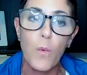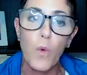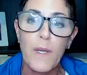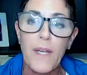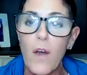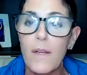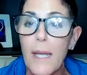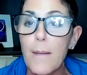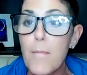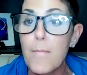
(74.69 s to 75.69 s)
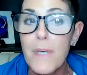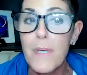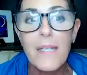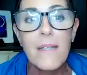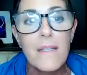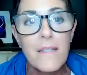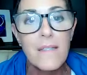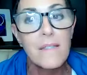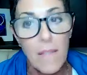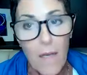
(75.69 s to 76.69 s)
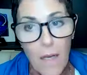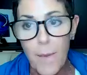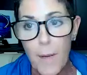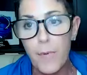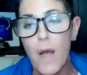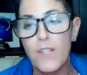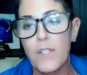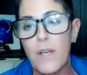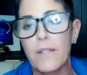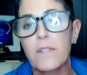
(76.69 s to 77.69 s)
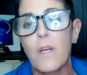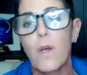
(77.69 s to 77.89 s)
working on a mini sub project